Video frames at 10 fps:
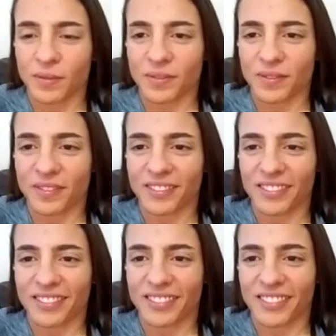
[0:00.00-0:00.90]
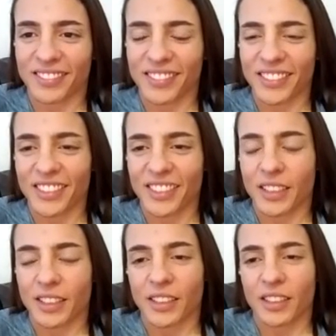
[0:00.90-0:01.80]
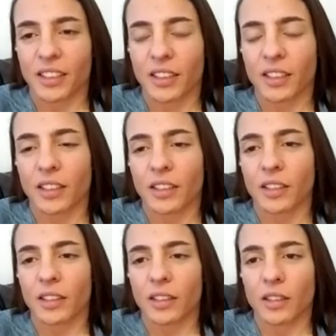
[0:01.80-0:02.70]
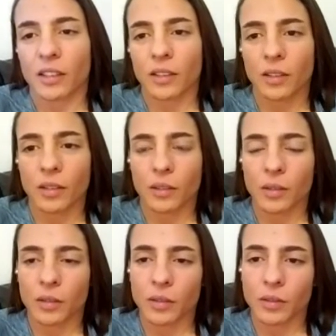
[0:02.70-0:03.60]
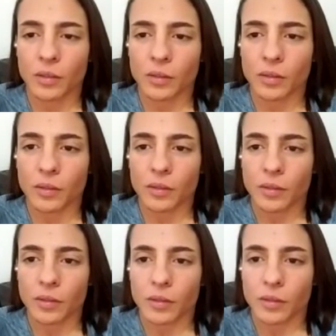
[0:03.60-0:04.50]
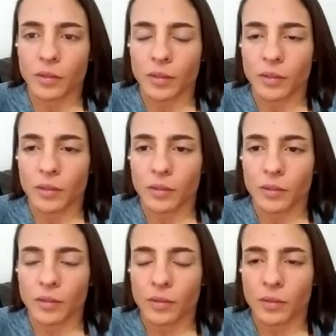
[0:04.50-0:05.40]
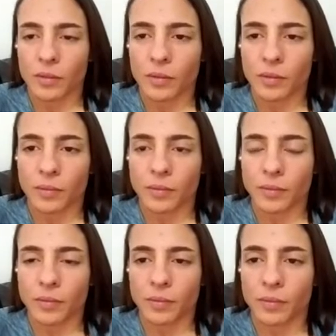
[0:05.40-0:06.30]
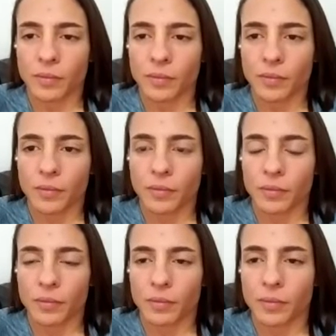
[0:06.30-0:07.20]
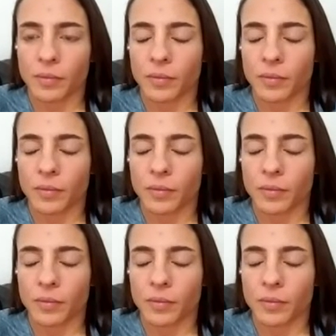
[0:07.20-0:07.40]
The person shown says nothing.